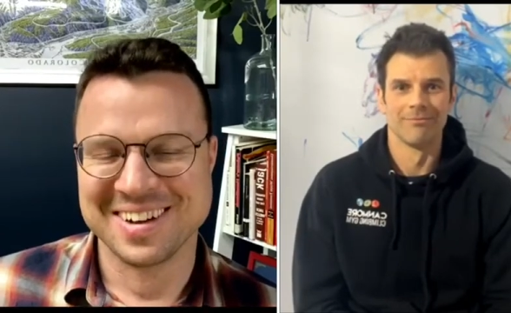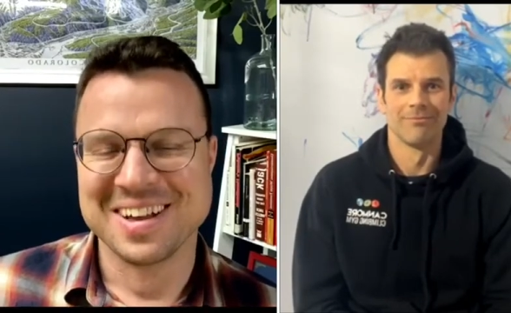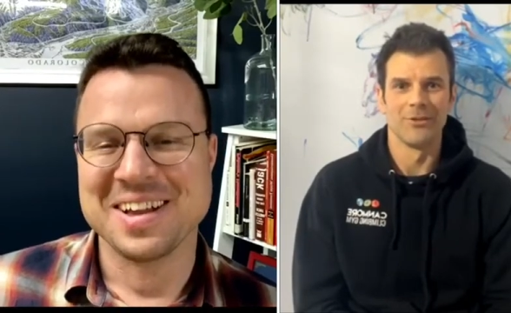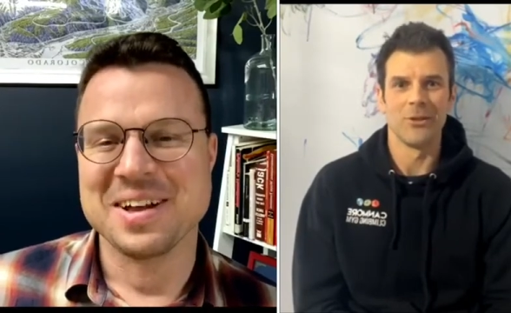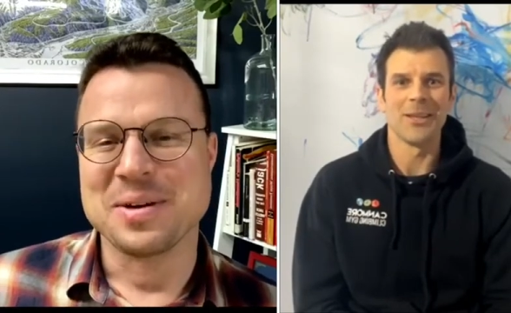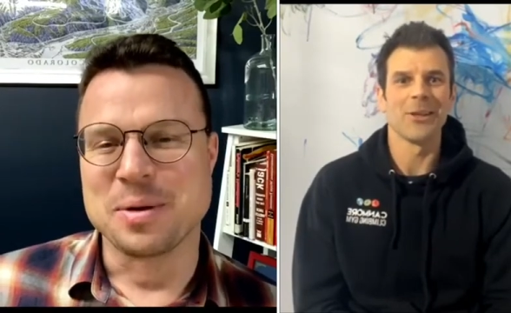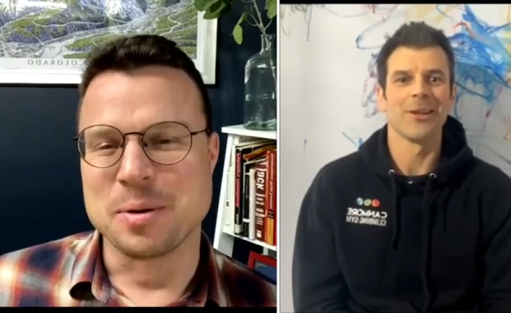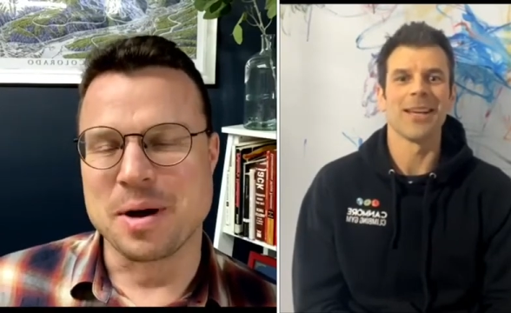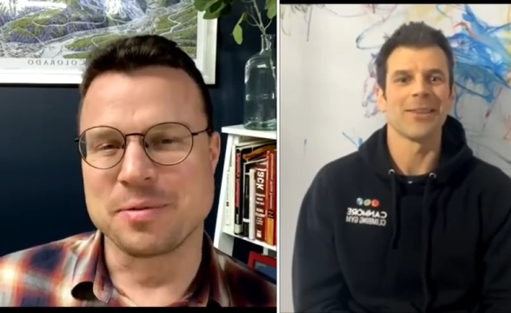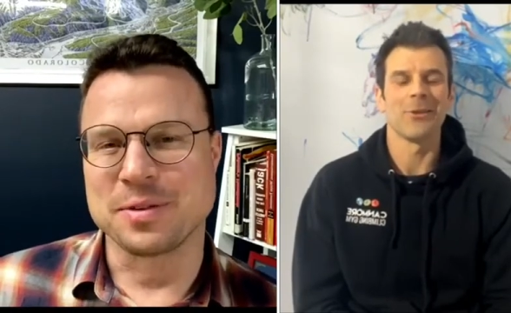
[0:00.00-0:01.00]
Speaker 1: You think what you're
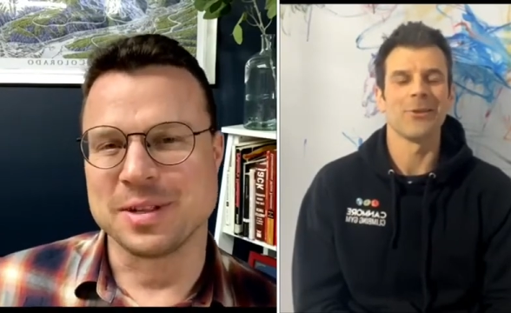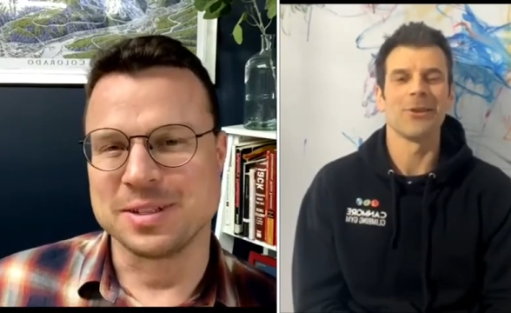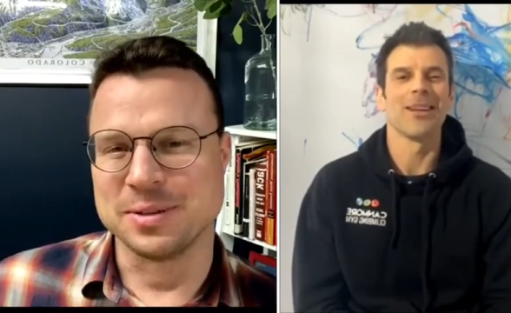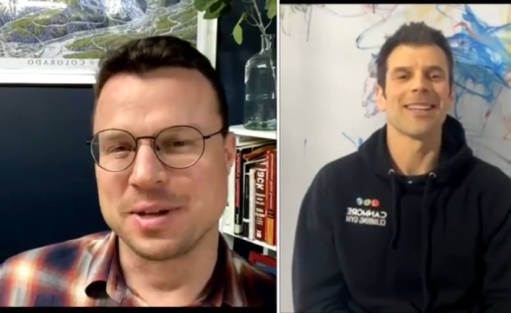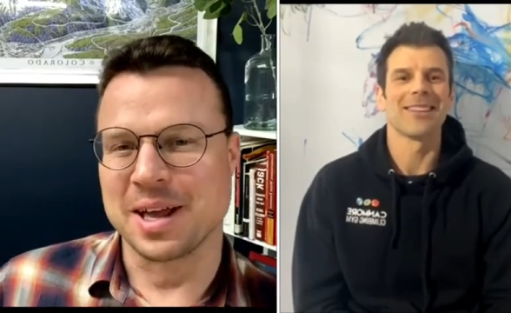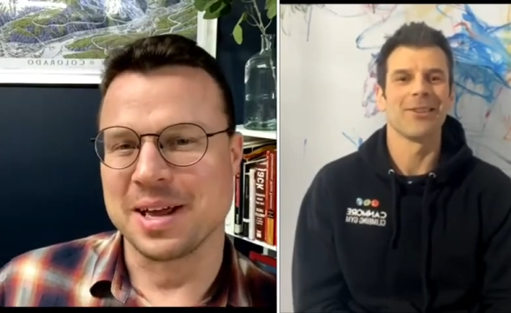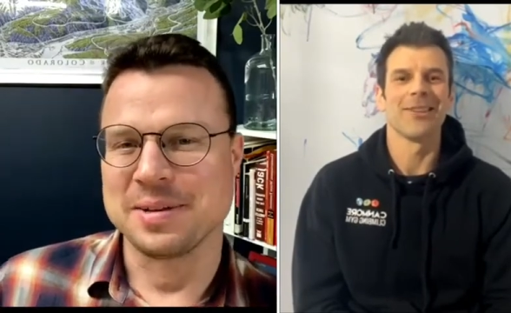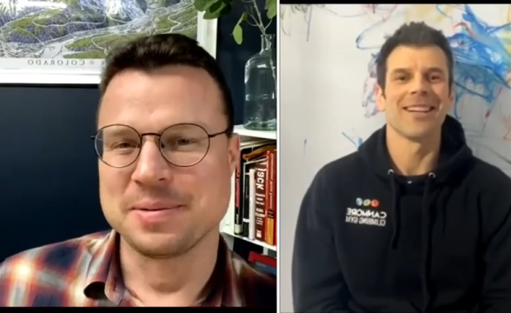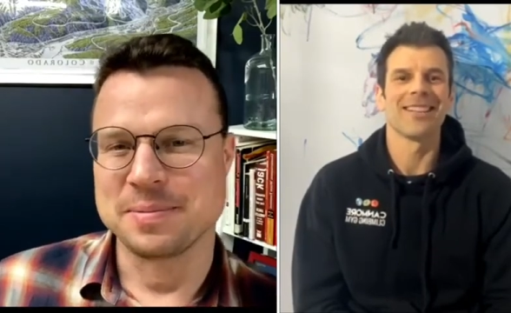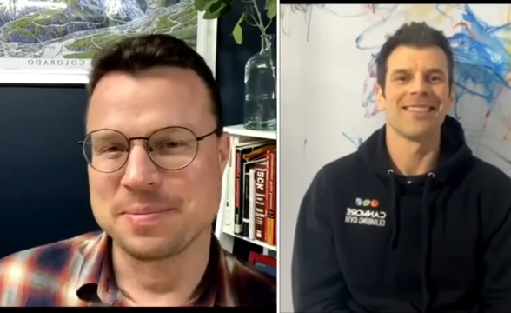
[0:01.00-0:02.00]
like I... you're like you're
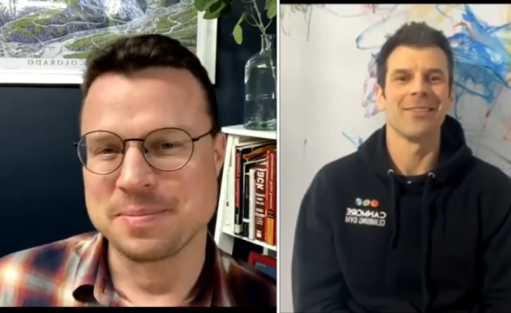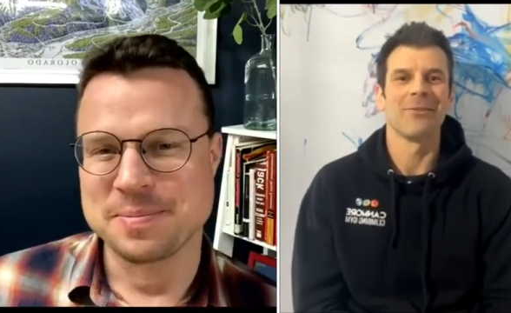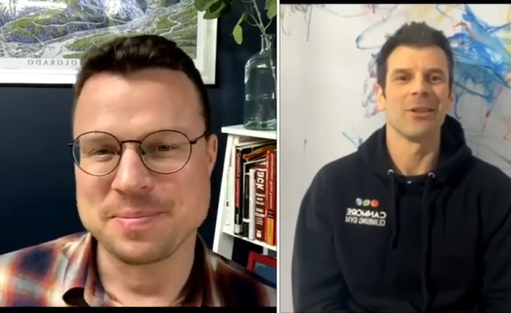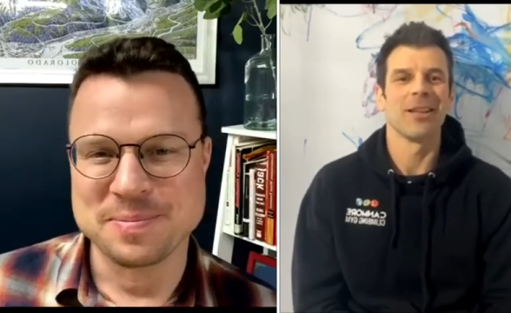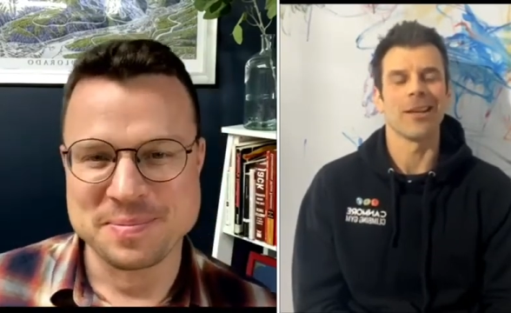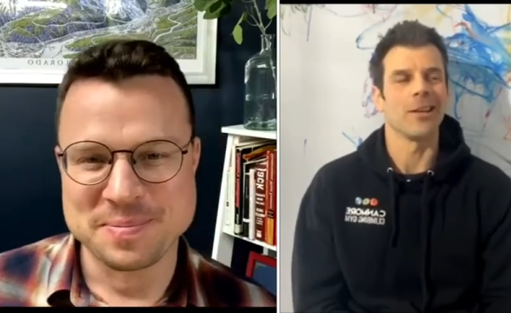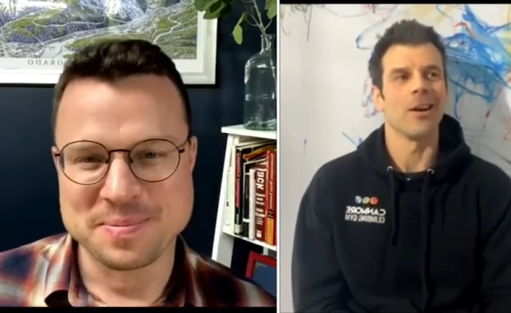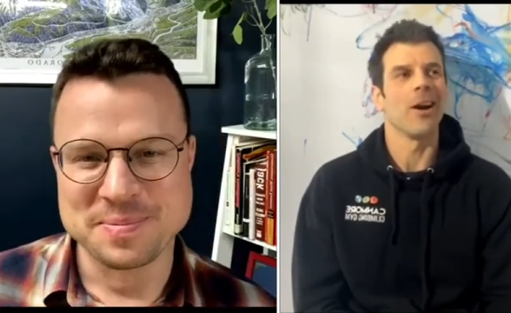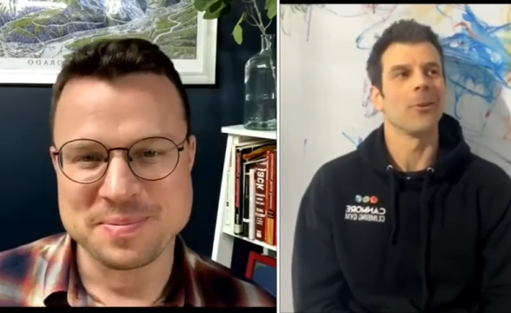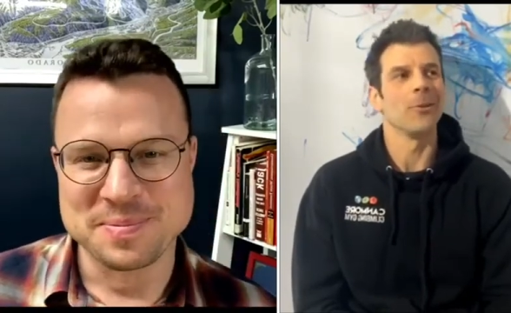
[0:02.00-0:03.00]
like you feel like a
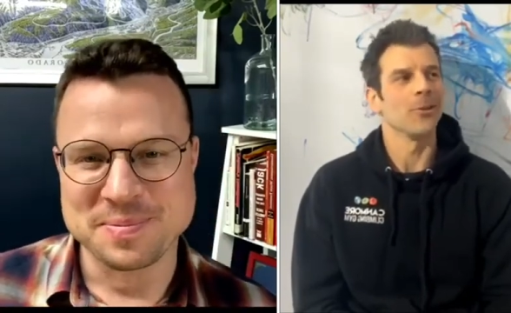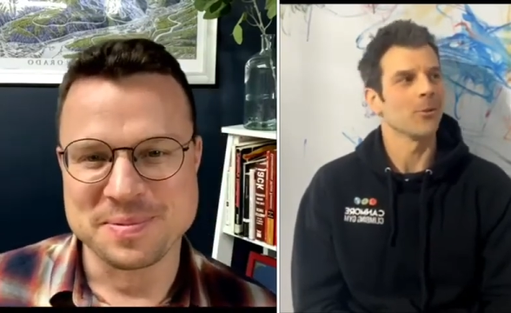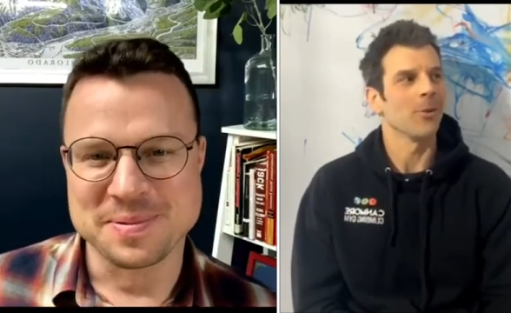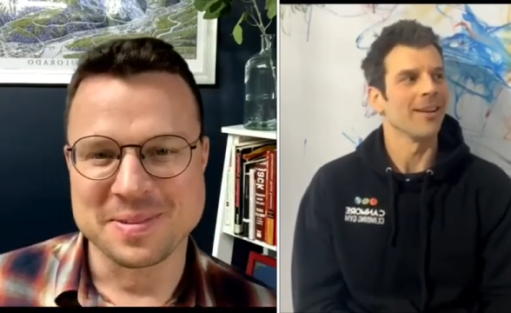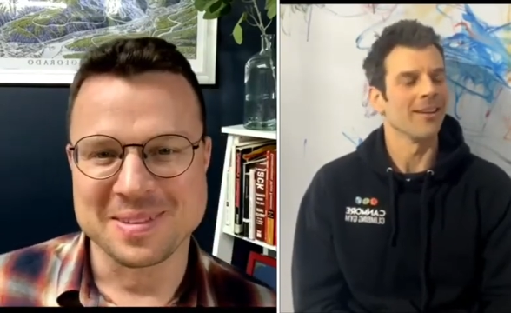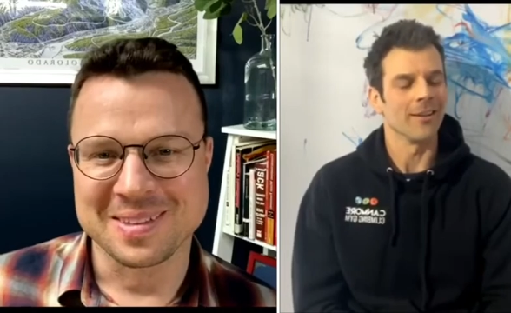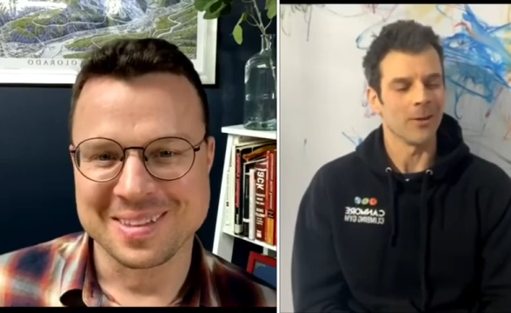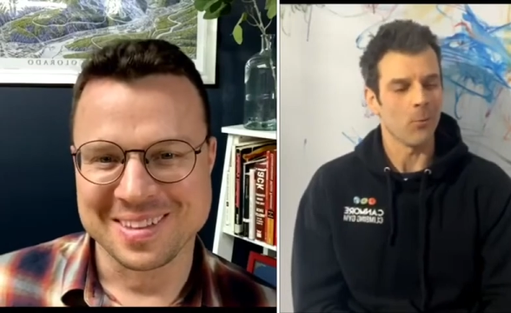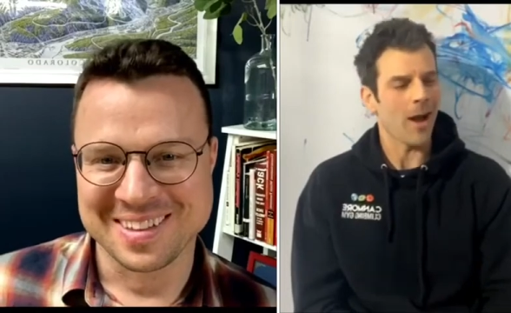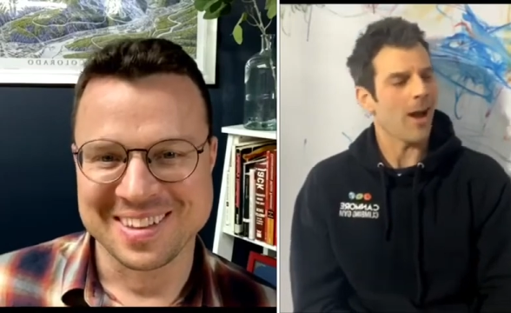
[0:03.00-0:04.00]
god when you're spraying. You're like,
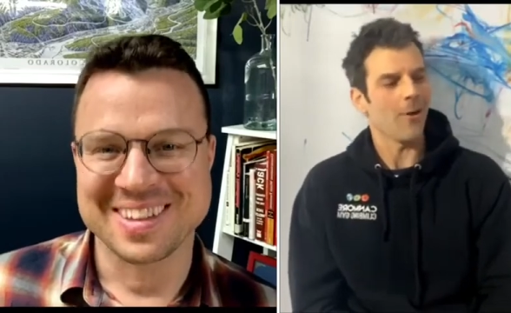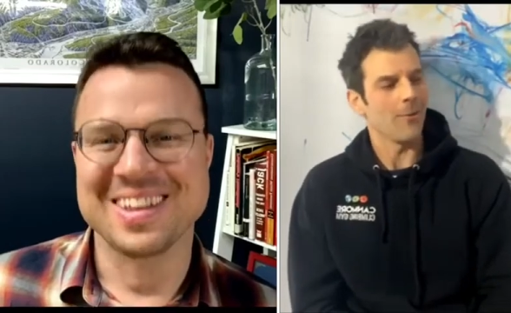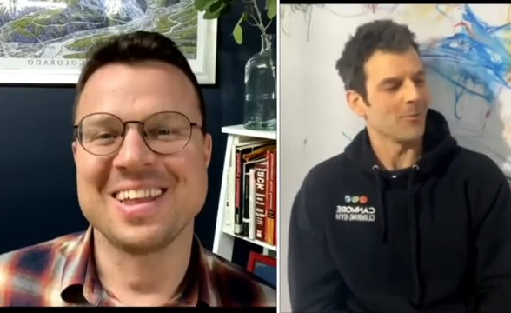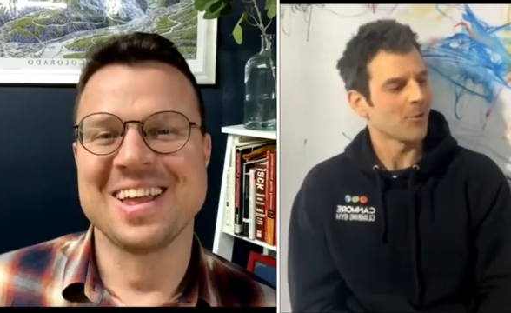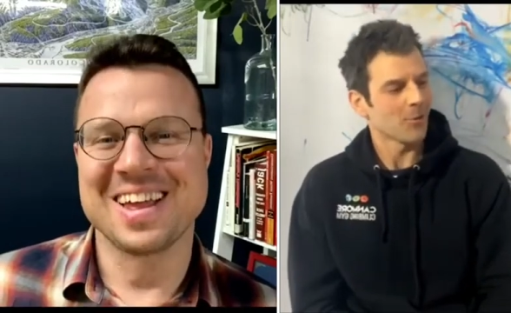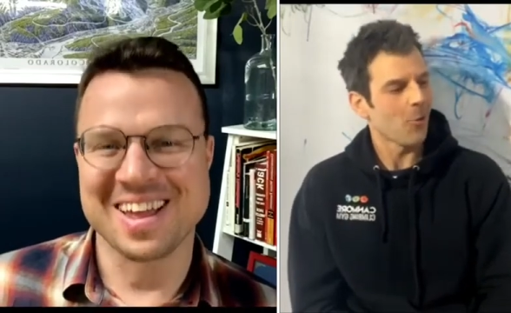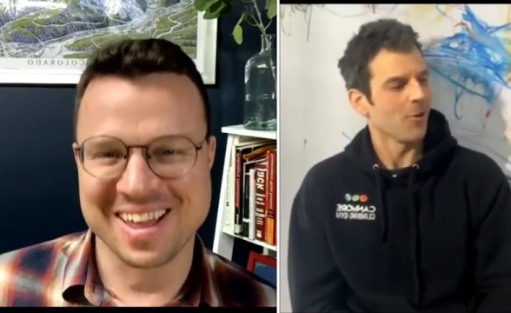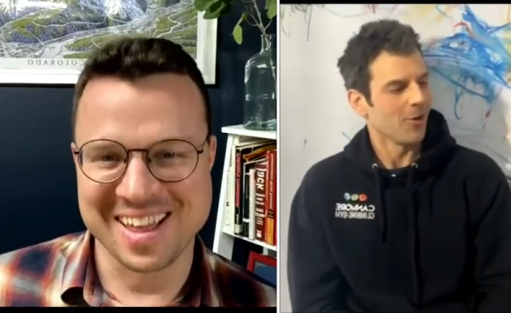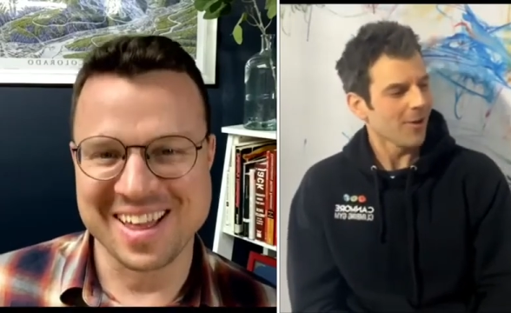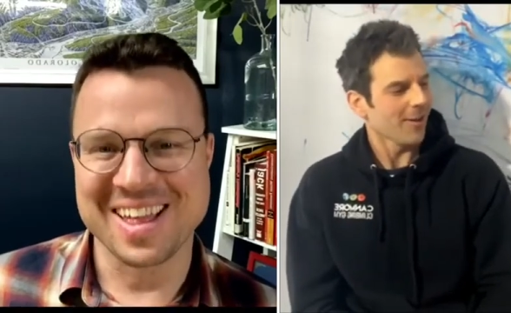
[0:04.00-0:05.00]
wow, I'm so
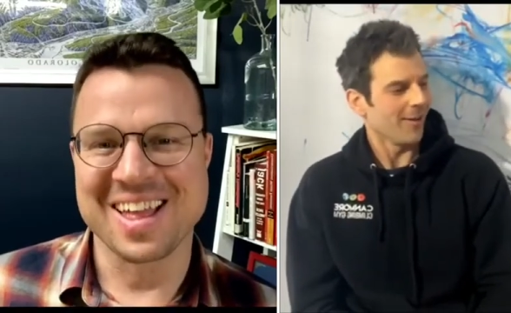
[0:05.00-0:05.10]
good.